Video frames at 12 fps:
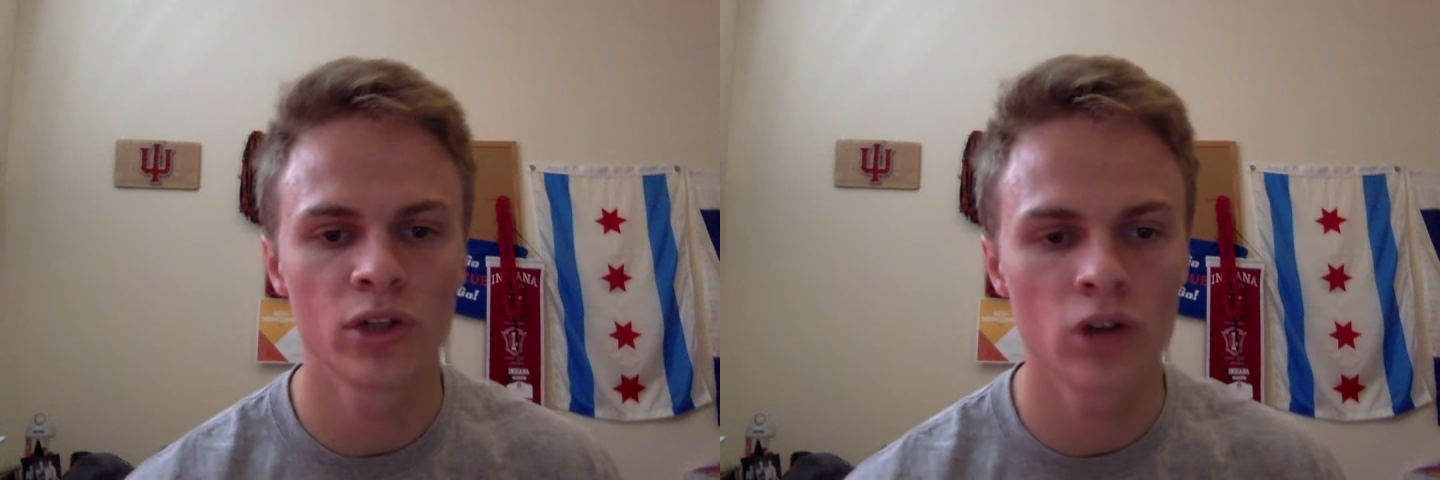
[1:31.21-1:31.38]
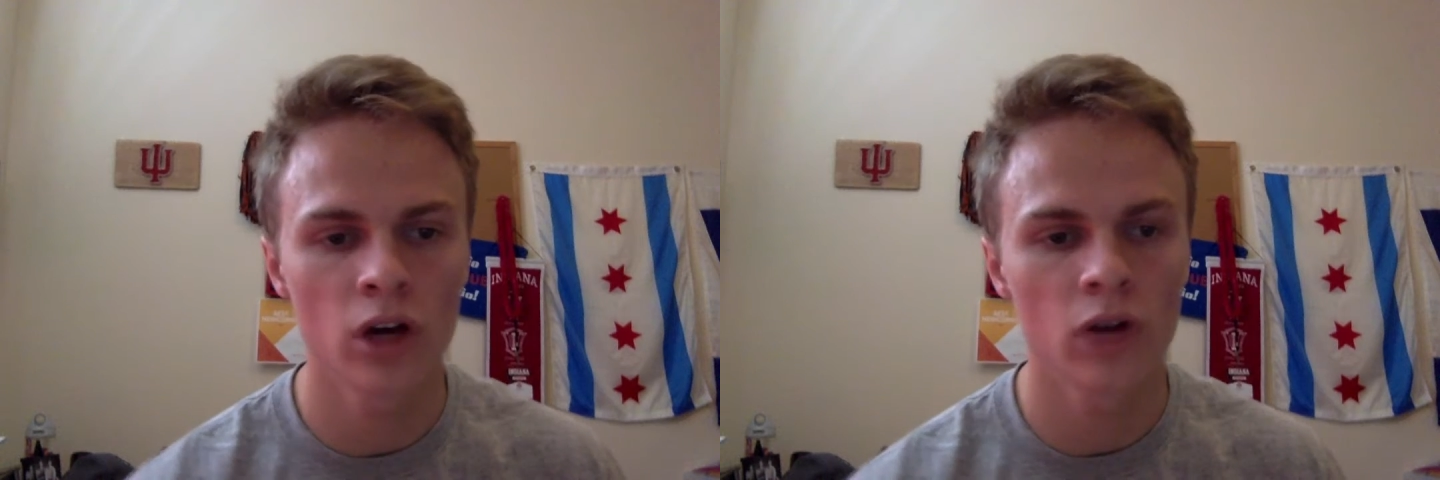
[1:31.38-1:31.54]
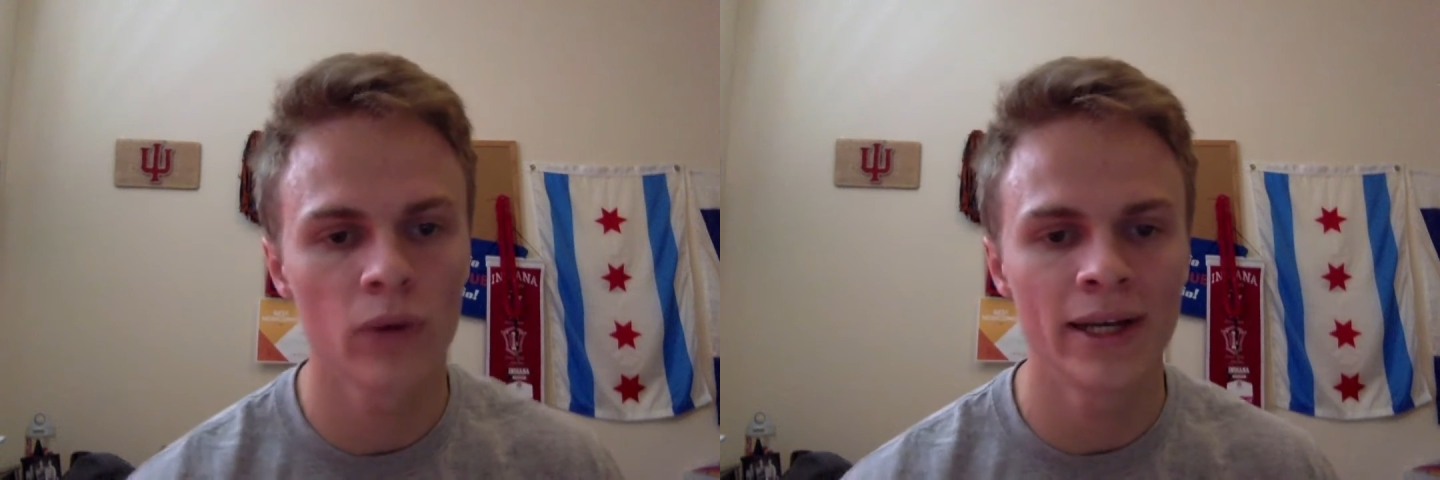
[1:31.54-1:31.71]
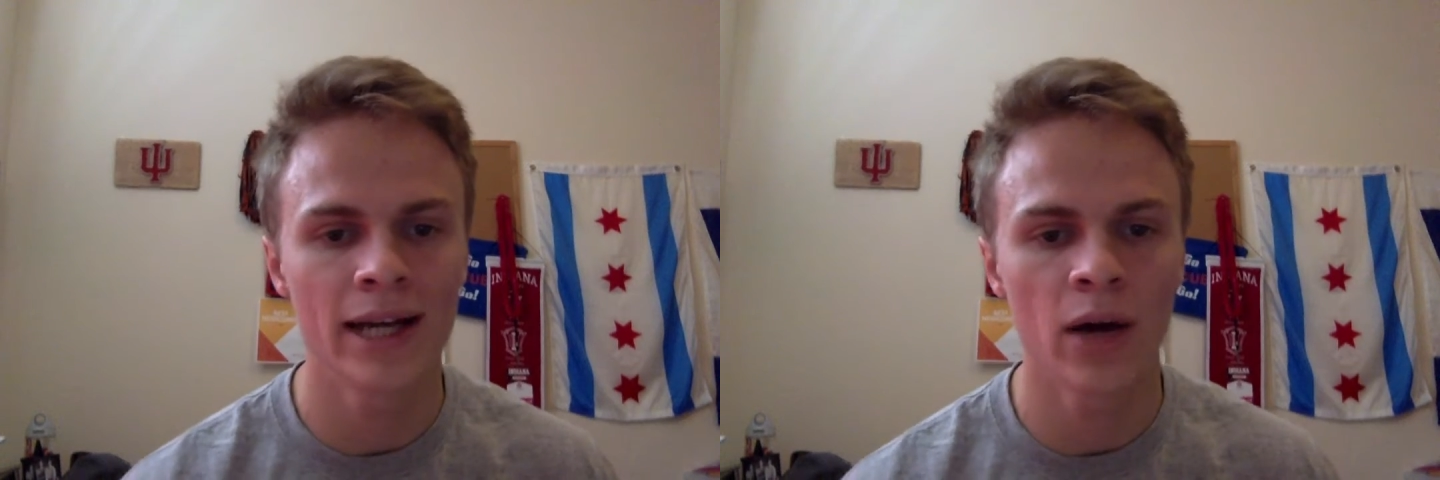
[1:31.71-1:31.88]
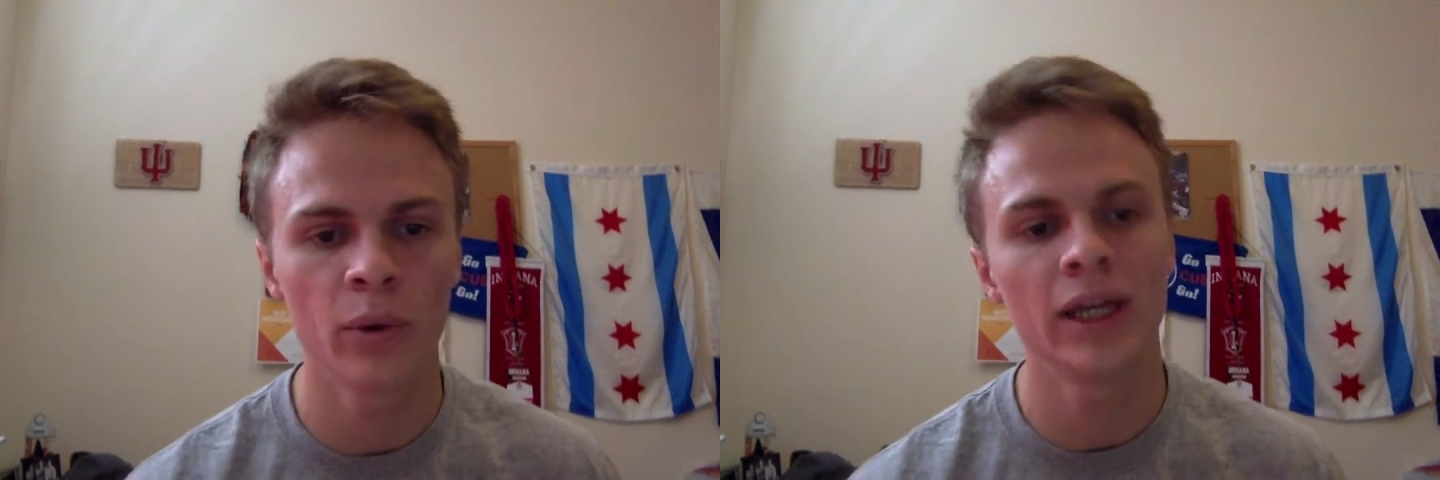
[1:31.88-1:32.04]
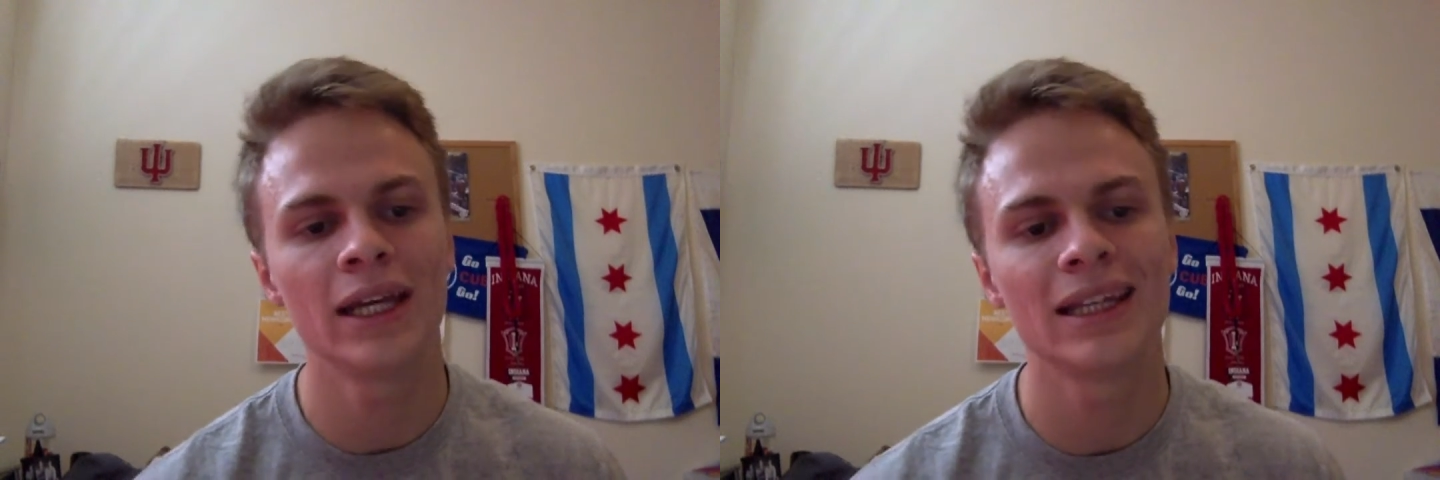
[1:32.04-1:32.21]
dog right
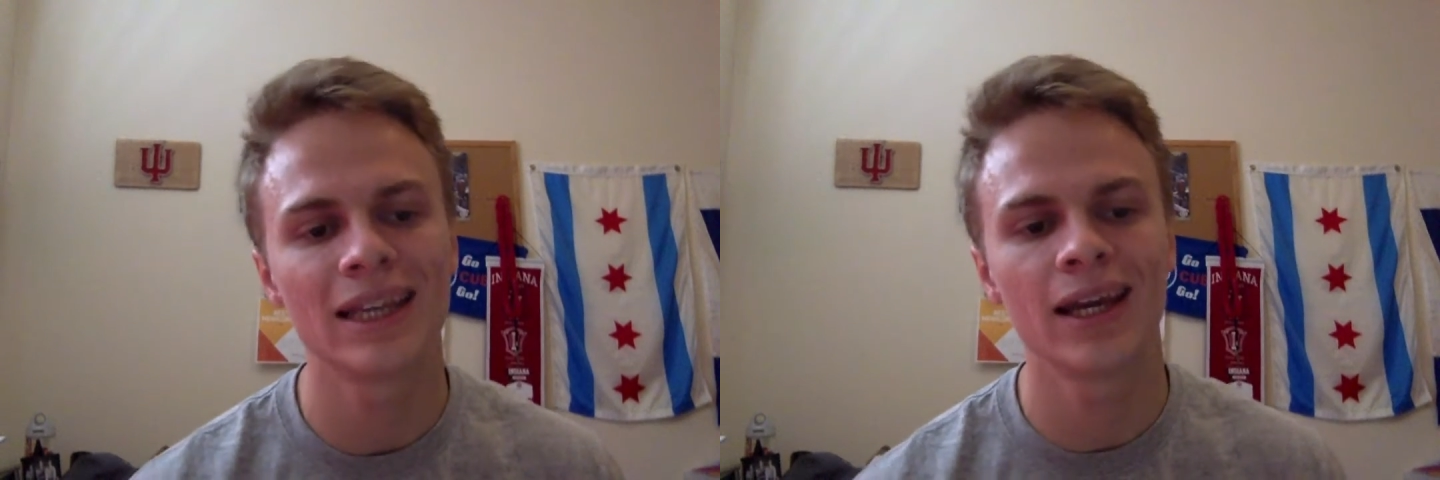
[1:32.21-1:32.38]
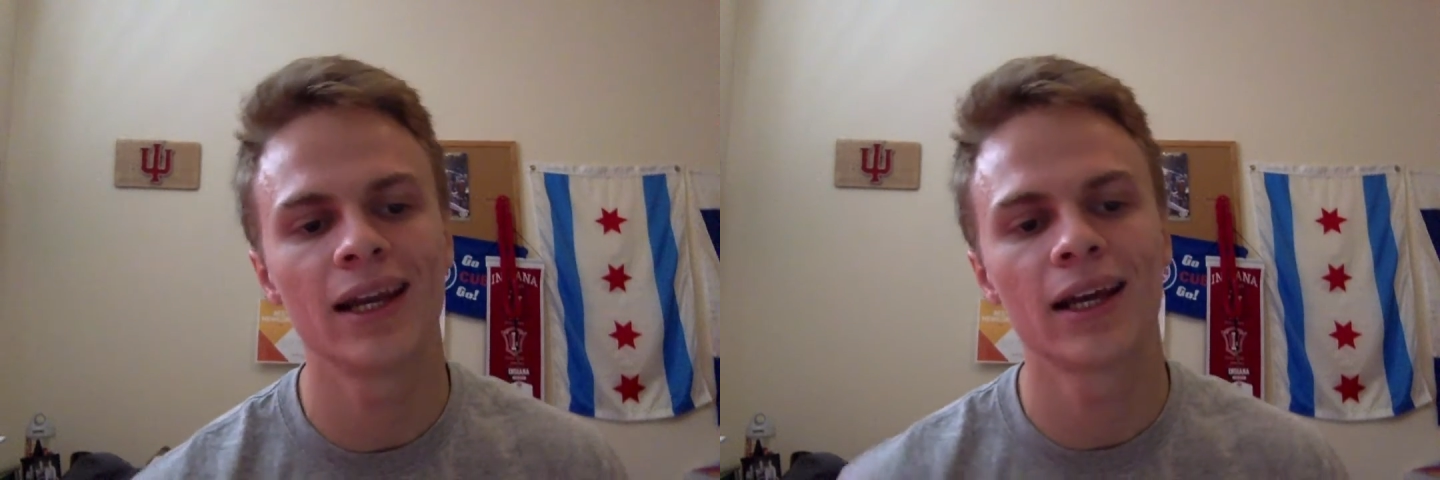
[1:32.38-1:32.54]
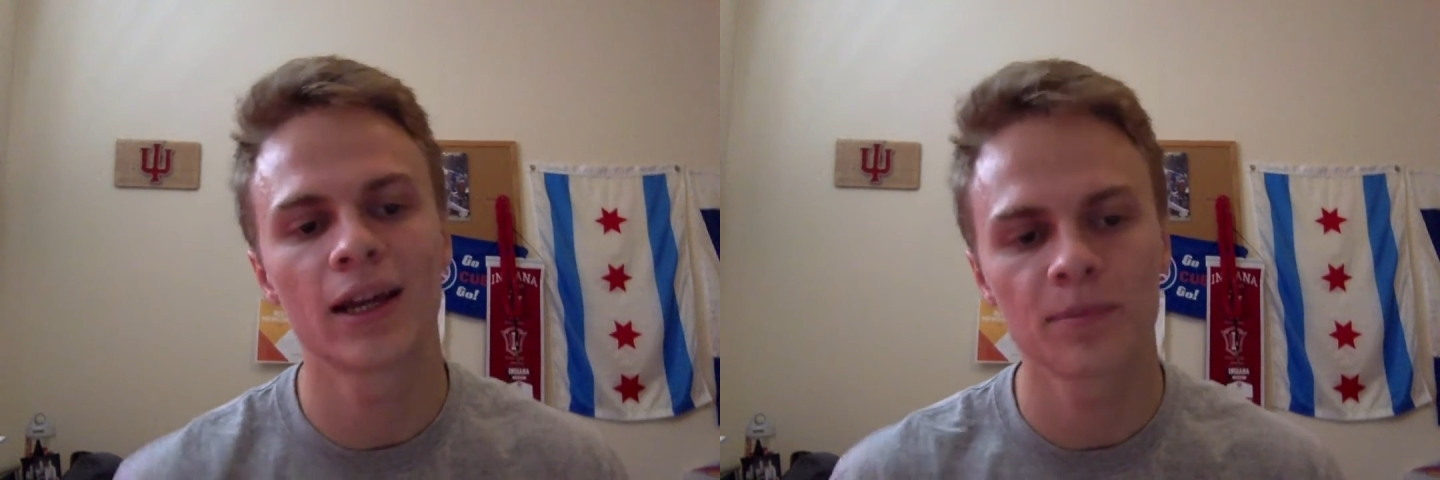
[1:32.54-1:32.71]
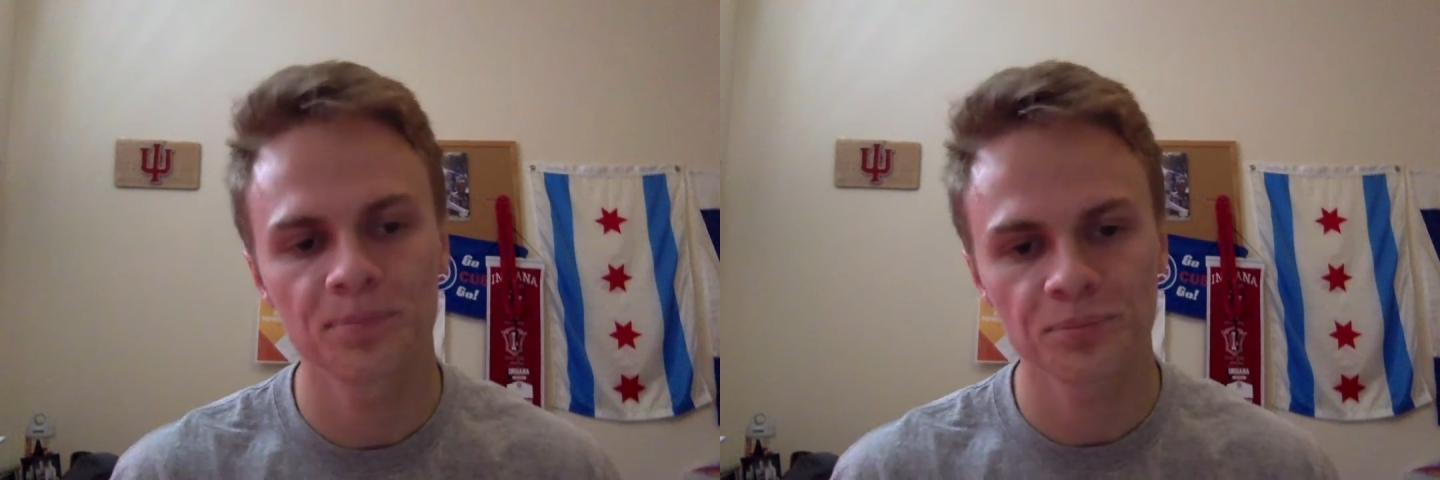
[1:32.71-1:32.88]
now in Kinnick.